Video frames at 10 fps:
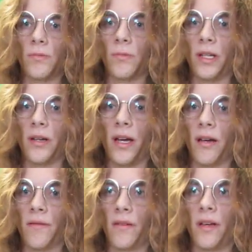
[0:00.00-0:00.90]
when you
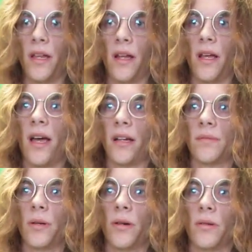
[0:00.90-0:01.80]
have an
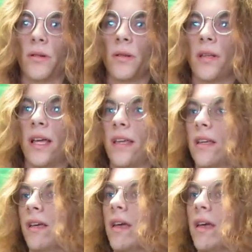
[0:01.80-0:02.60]
exponent like